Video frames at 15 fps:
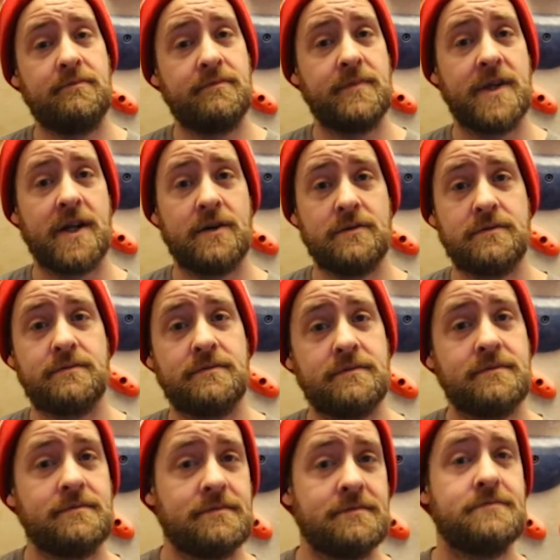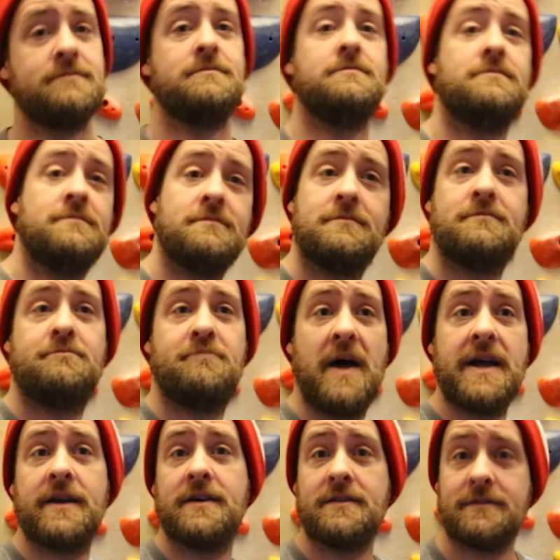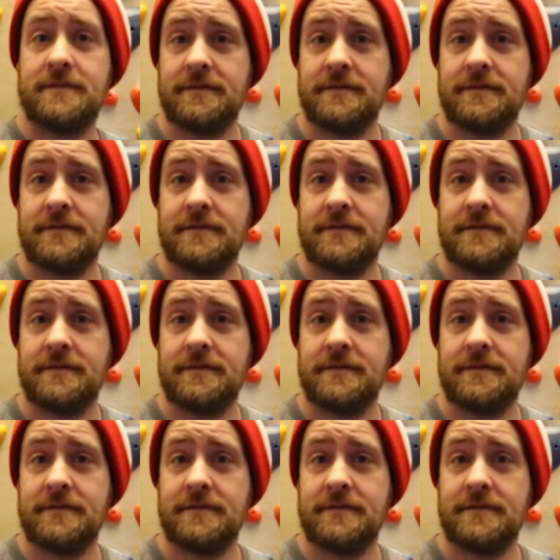you know, better.